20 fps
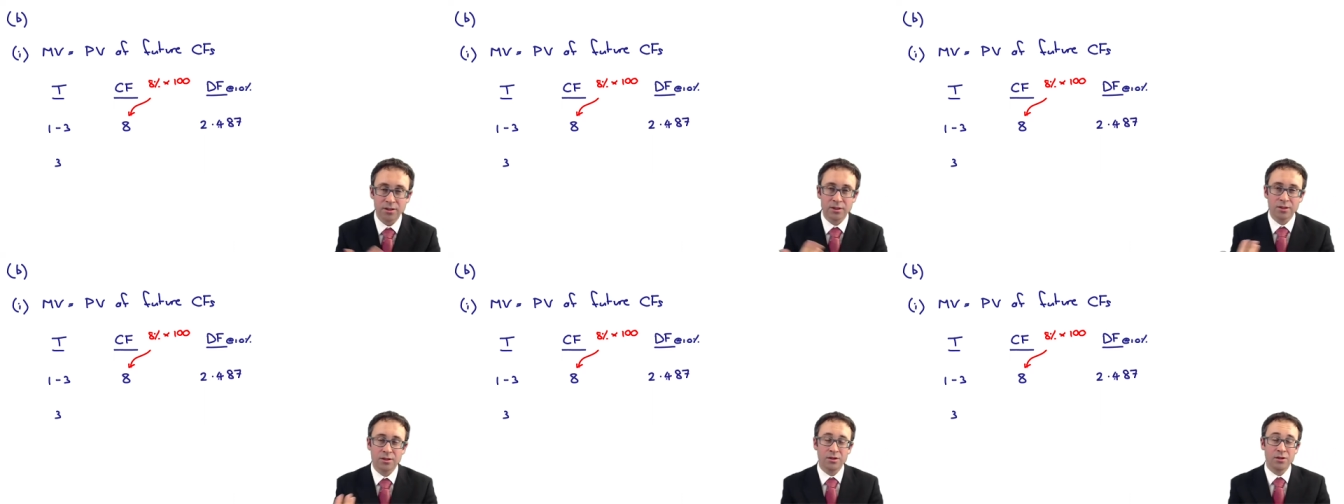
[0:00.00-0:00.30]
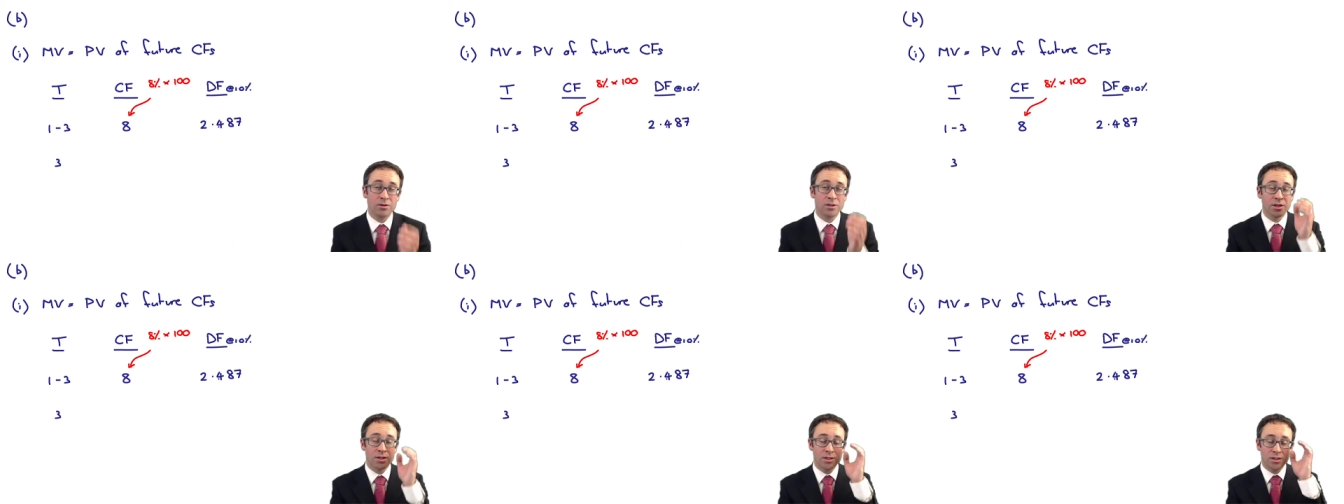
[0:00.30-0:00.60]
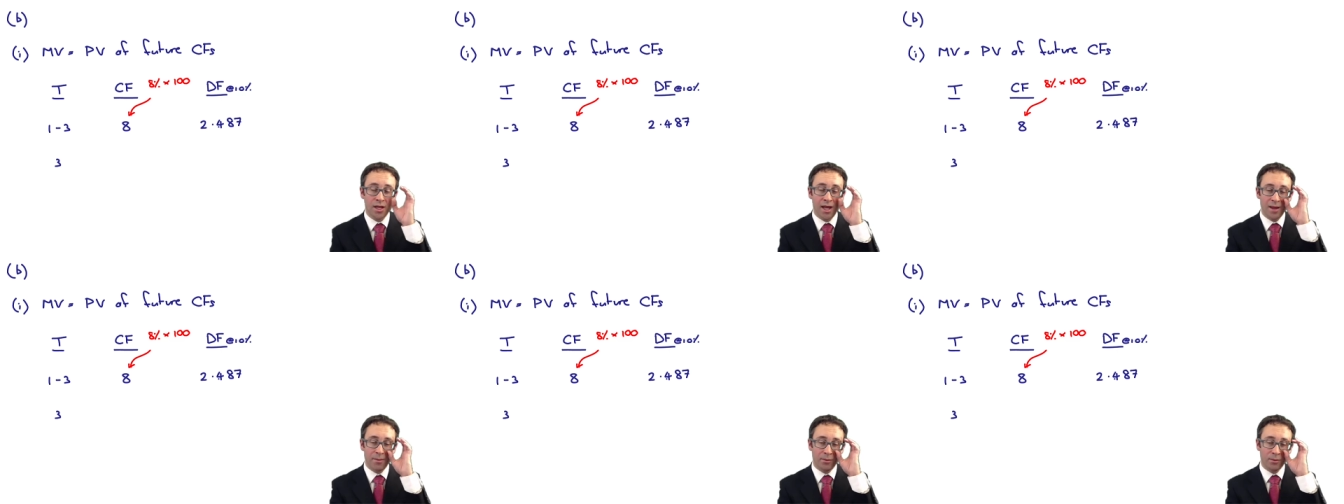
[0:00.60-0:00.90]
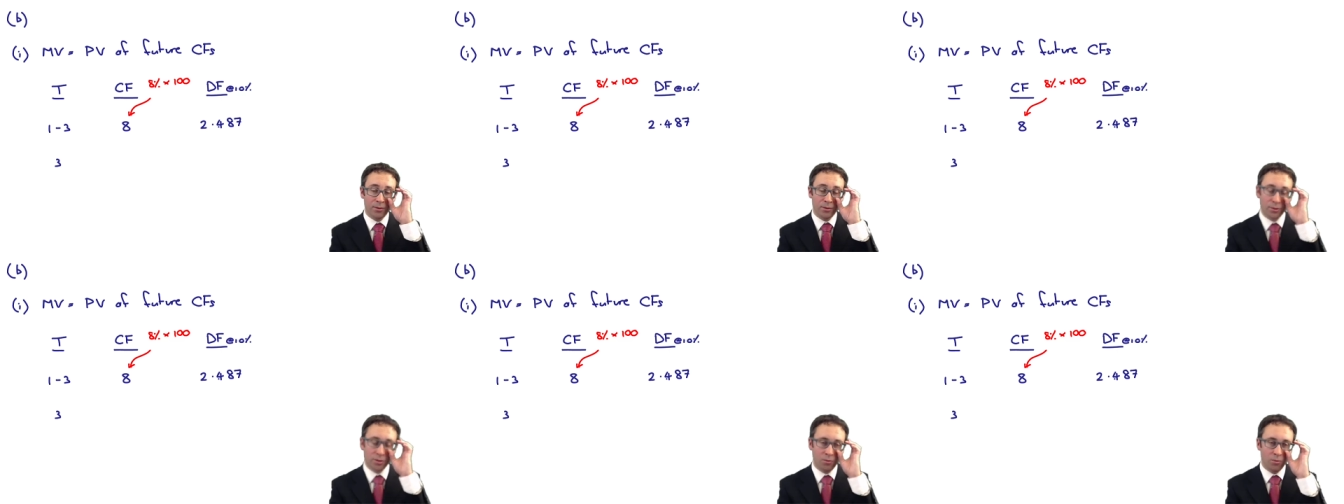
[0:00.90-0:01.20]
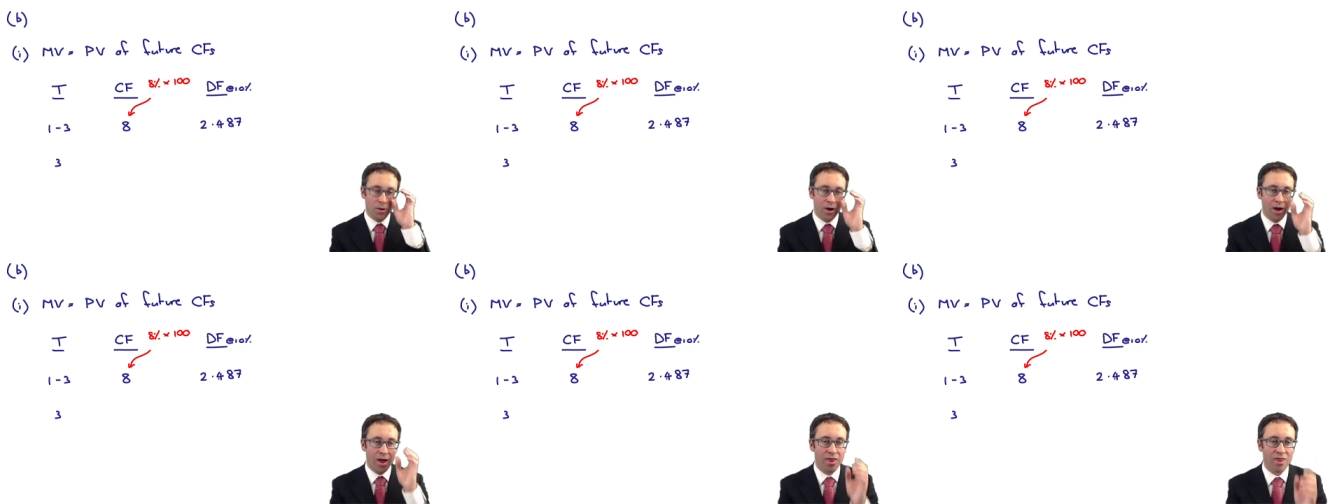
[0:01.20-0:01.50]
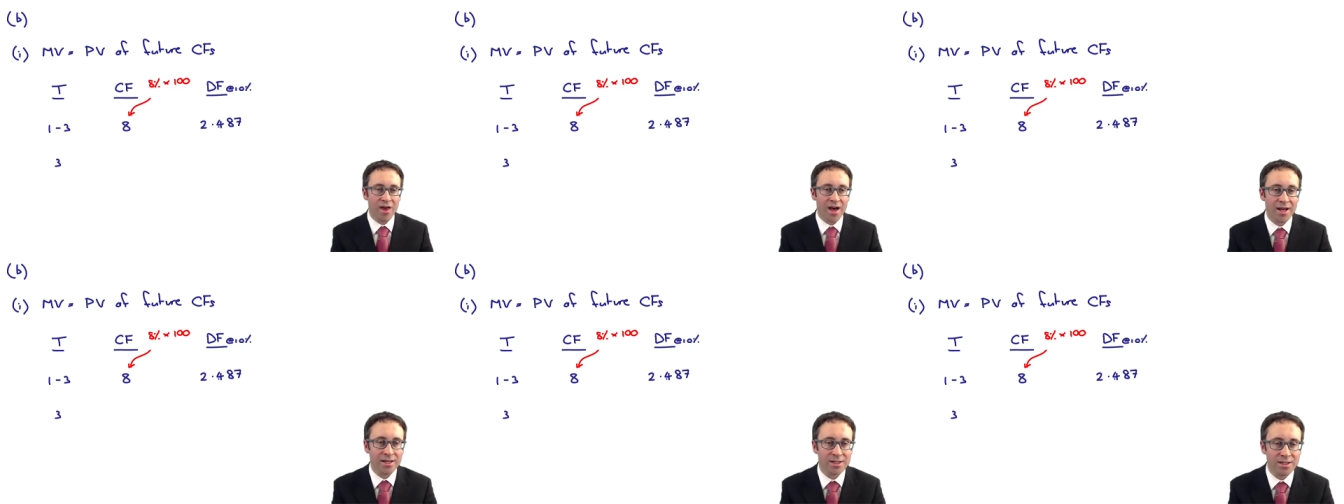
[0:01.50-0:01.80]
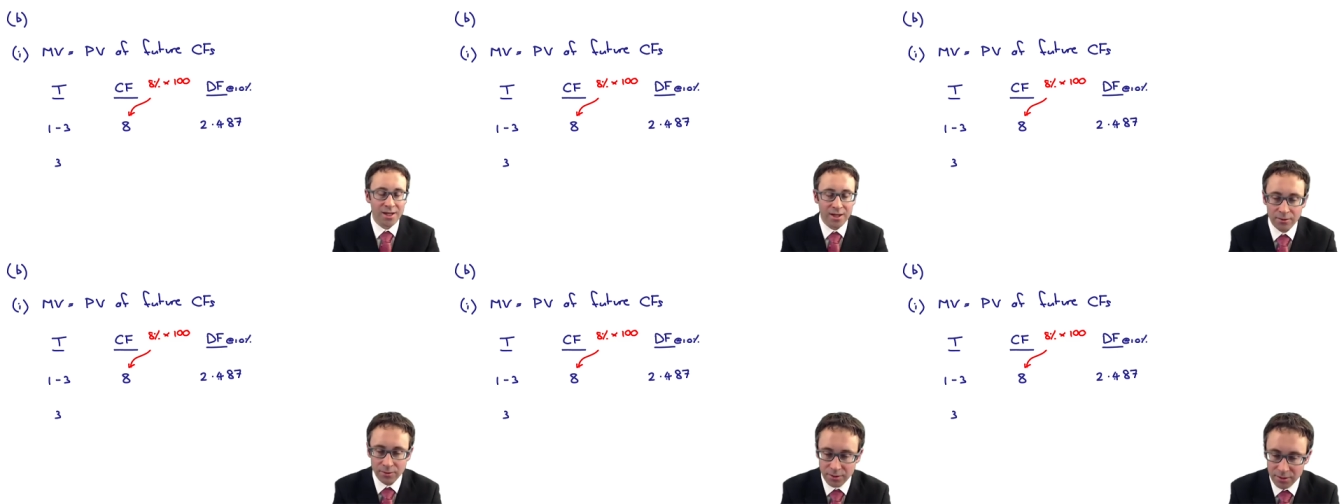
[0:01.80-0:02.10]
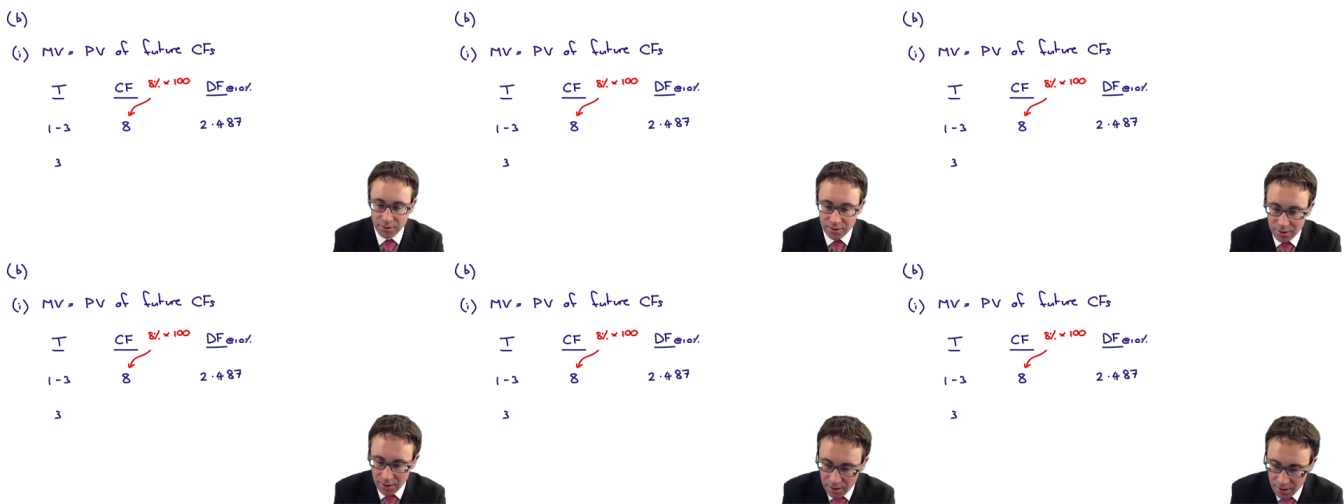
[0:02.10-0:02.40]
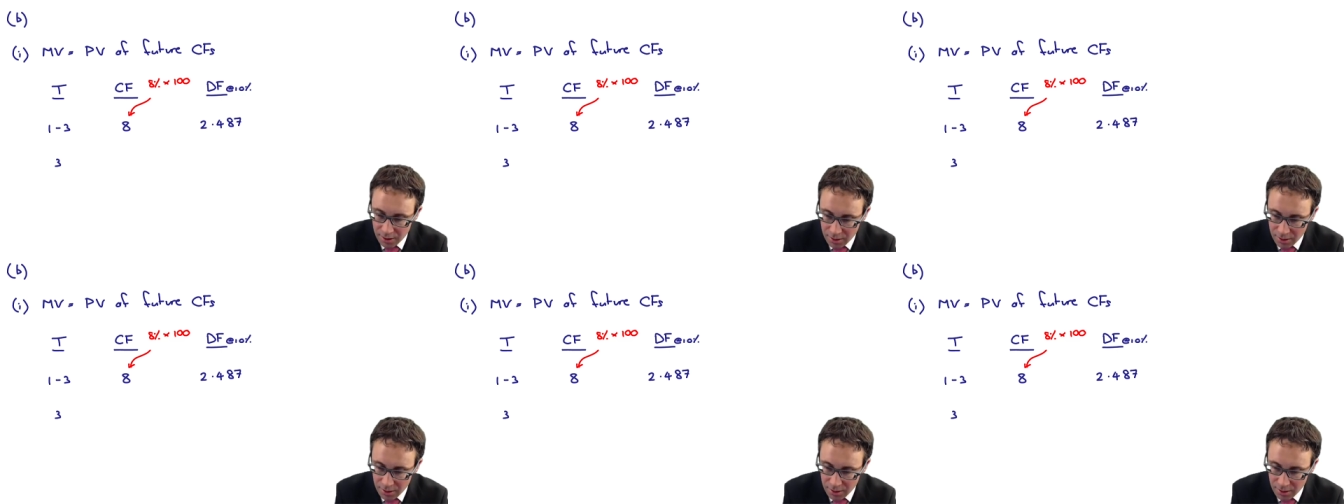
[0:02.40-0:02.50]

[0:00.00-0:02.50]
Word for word: You can use your tables to work that out.